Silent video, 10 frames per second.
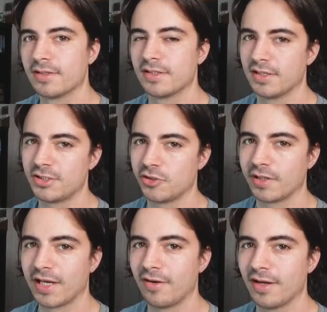To get your
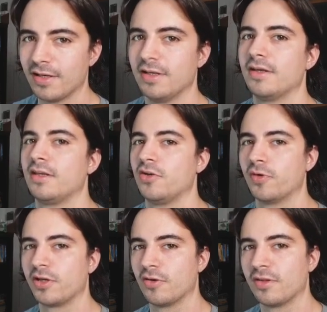account ID, you
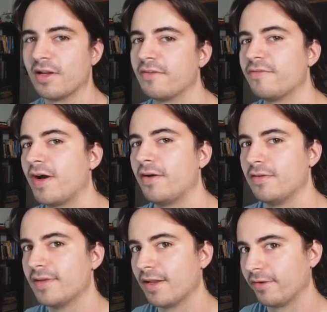want to go to that file you
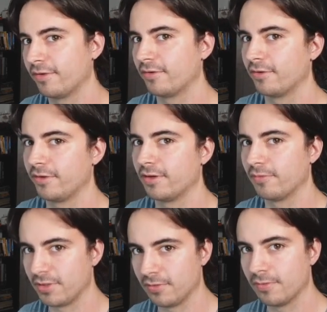downloaded earlier
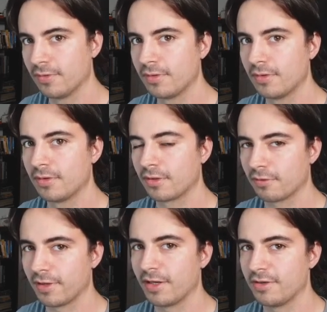when you
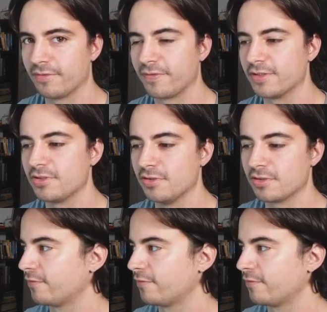created your first user.